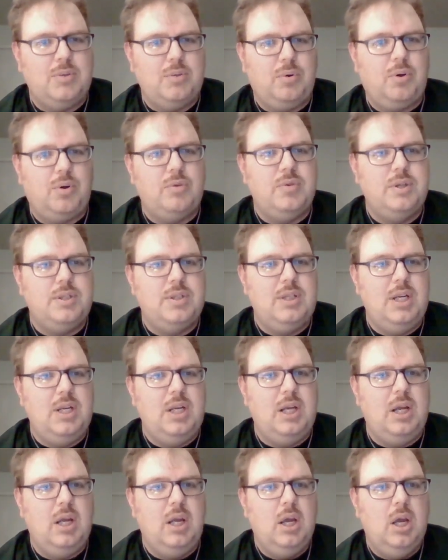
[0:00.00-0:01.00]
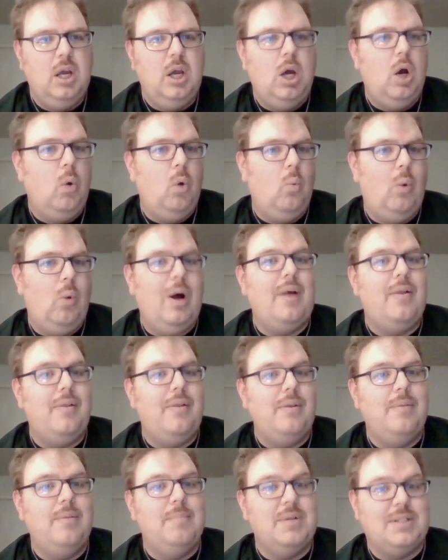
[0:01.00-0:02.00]
Of course, we see what
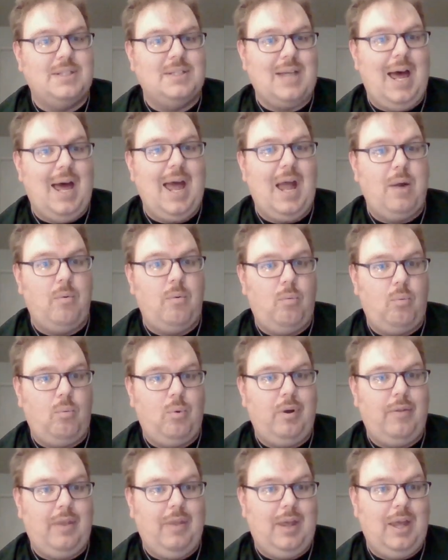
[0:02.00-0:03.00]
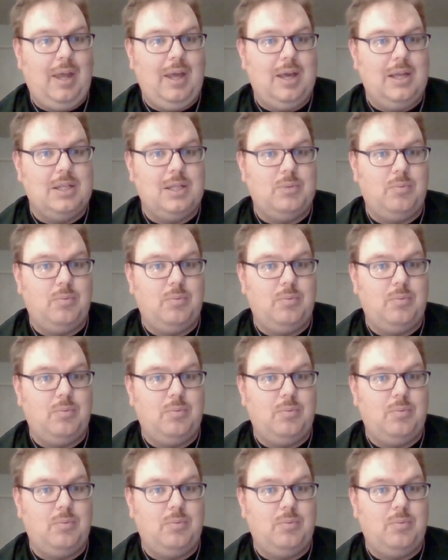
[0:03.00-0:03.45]
Messiah really is.